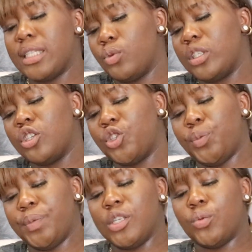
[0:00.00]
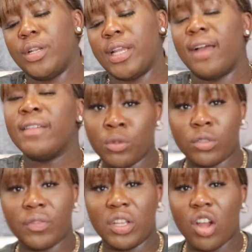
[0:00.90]
this was the cheapest one they have
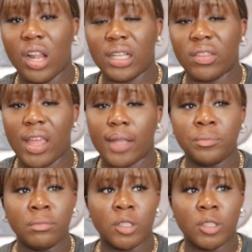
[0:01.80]
most of the garland there